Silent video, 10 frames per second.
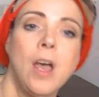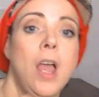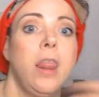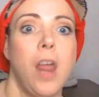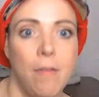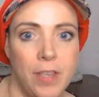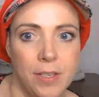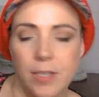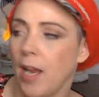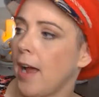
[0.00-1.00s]
Love
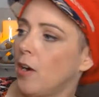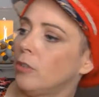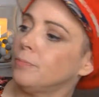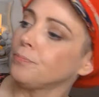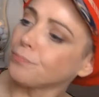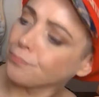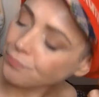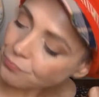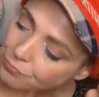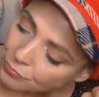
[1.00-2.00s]
this style.
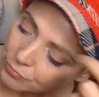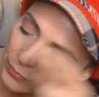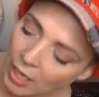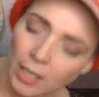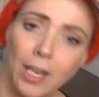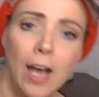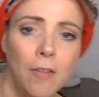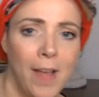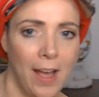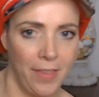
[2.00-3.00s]
I
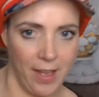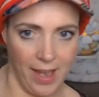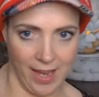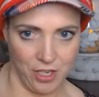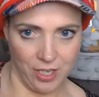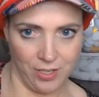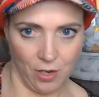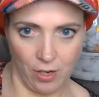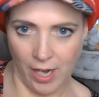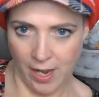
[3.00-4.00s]
love how the edges
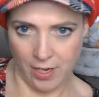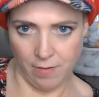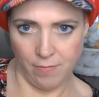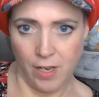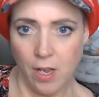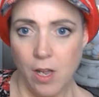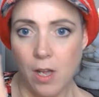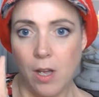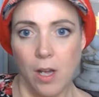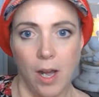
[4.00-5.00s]
are kind of,
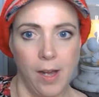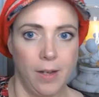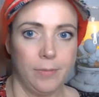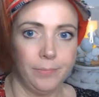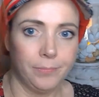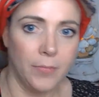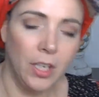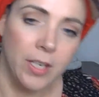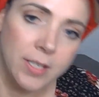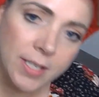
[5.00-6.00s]

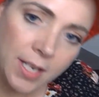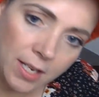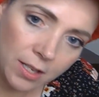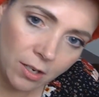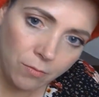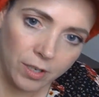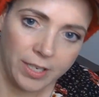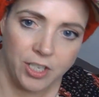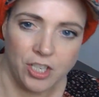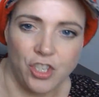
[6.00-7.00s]
you can see they're
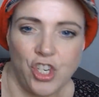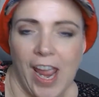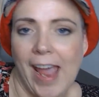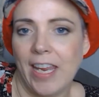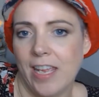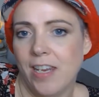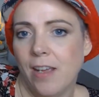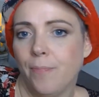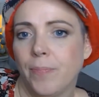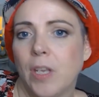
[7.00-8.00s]
really just jagged,
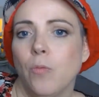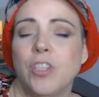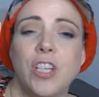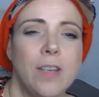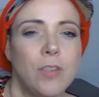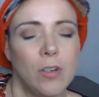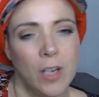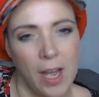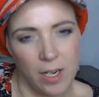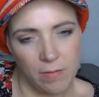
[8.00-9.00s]
which gives her
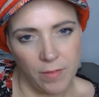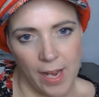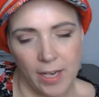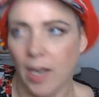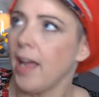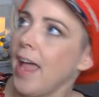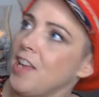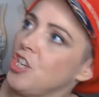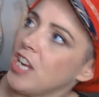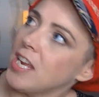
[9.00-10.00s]
kind of like a
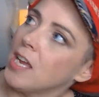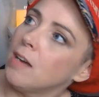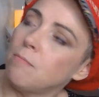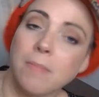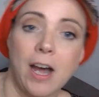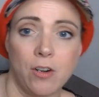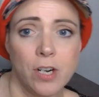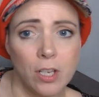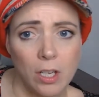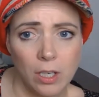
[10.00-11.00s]
edgy
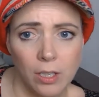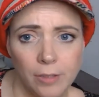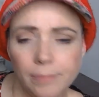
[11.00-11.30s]
modern look.